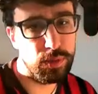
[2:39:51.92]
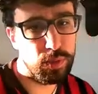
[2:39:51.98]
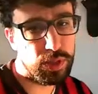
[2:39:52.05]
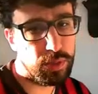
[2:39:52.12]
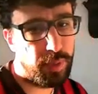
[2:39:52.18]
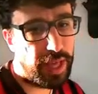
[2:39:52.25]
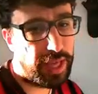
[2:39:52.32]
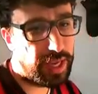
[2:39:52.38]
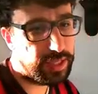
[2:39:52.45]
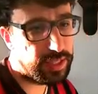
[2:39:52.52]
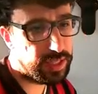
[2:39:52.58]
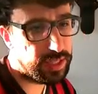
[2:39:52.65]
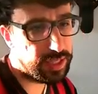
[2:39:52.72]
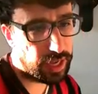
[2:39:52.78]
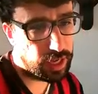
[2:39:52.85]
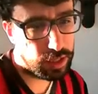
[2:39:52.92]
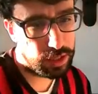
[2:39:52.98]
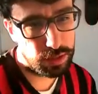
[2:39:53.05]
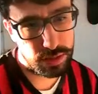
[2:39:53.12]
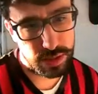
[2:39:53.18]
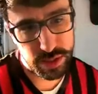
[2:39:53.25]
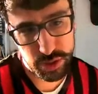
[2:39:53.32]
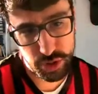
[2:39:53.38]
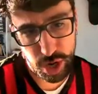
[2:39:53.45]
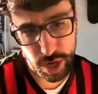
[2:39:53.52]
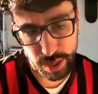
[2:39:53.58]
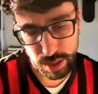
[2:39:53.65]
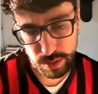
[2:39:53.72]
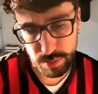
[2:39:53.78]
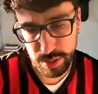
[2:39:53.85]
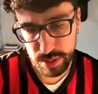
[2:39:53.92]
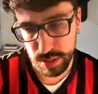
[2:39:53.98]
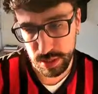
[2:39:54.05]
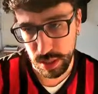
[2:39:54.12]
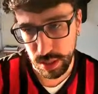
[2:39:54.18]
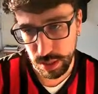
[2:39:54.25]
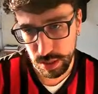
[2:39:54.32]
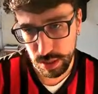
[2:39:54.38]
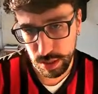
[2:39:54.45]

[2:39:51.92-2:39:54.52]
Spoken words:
was playing as a second striker, basically.